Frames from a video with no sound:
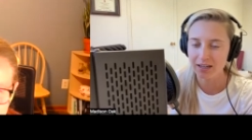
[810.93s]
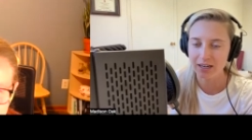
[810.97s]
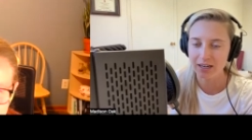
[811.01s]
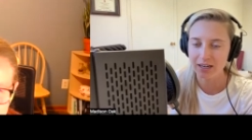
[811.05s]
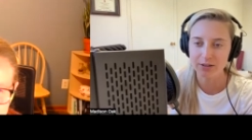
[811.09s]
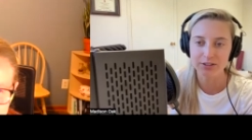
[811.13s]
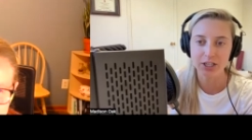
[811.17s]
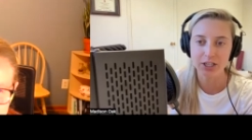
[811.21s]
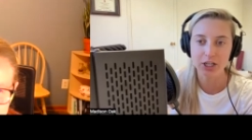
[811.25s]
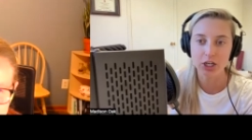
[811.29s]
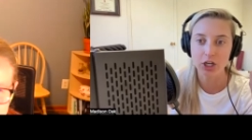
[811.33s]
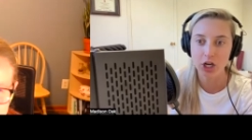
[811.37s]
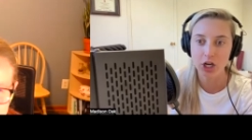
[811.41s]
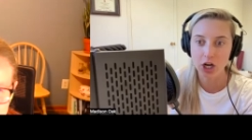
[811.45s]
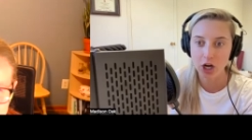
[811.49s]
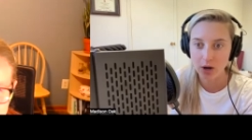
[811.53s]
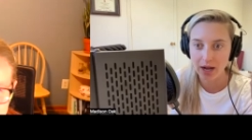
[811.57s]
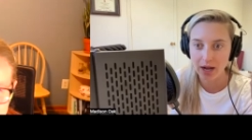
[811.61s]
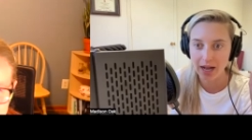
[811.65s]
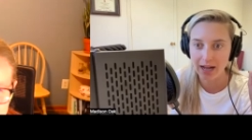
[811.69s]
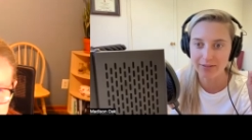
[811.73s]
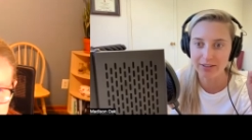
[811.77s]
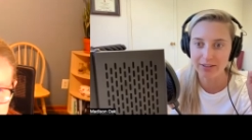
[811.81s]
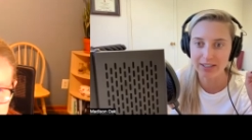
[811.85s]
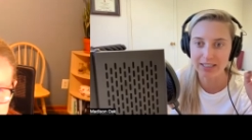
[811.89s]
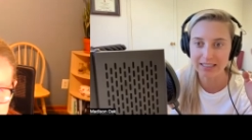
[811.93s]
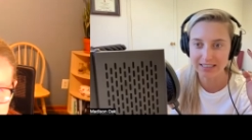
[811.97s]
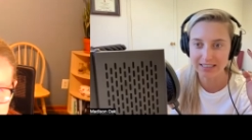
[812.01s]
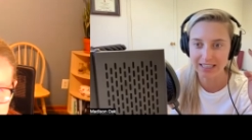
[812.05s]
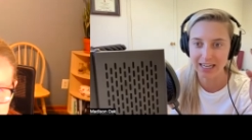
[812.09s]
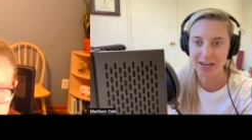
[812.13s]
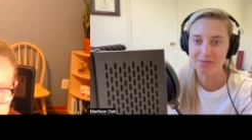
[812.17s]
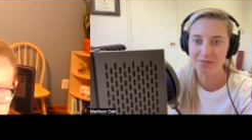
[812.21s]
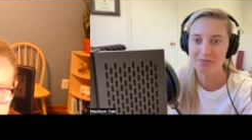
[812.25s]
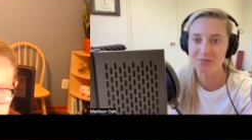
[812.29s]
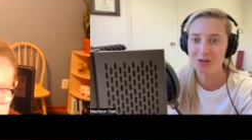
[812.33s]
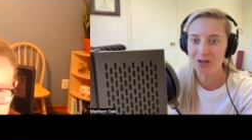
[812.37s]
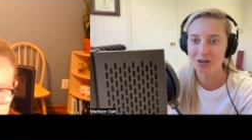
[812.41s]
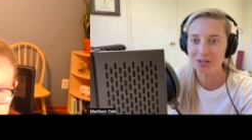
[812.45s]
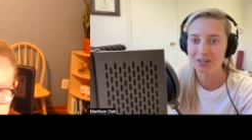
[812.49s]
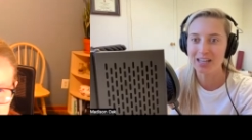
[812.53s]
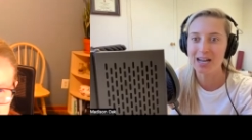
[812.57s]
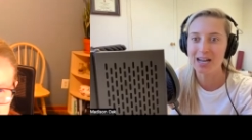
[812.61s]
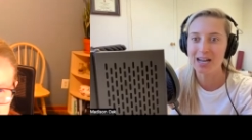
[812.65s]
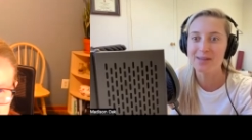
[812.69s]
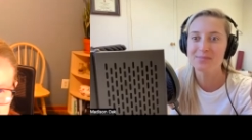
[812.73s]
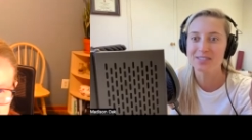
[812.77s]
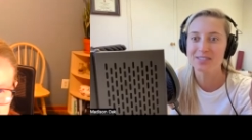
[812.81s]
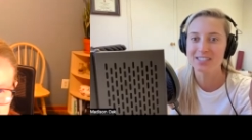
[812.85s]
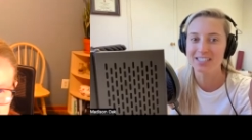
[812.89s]
And I was like, no, I have like ten more
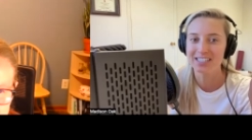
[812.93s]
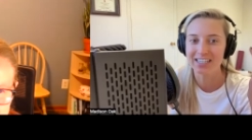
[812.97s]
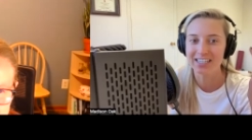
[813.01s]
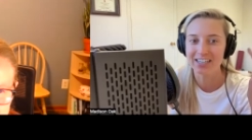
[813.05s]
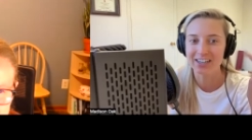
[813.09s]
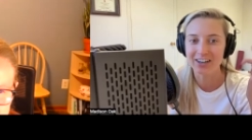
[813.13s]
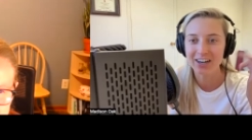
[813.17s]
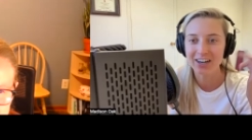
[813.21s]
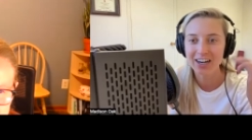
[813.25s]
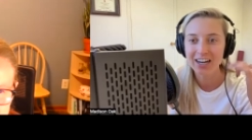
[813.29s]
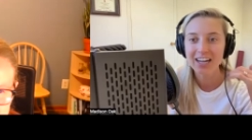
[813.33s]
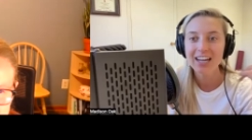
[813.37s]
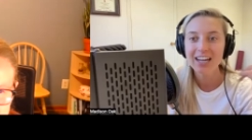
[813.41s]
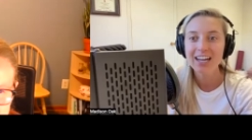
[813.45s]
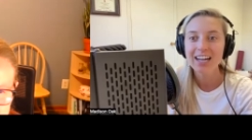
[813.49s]
laps in here.